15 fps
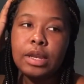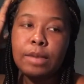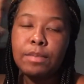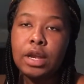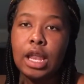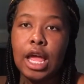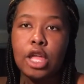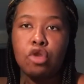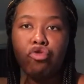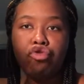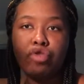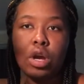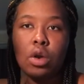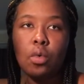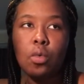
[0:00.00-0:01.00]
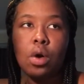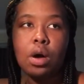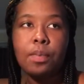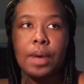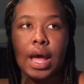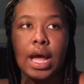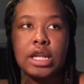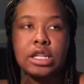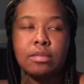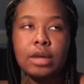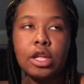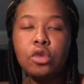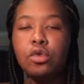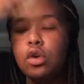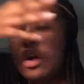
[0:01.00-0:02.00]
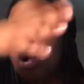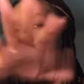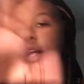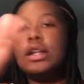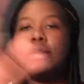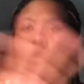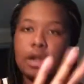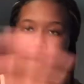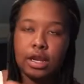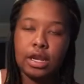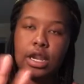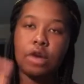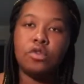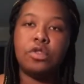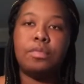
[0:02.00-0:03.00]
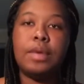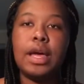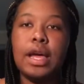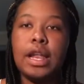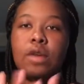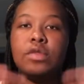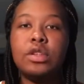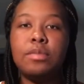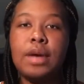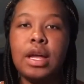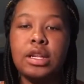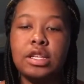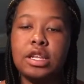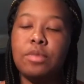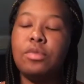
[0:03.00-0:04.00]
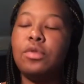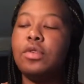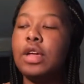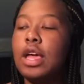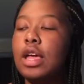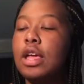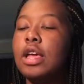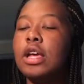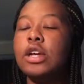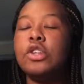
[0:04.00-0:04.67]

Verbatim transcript: but like you trying to walk past him, like, you, all right, that was a bad example, okay?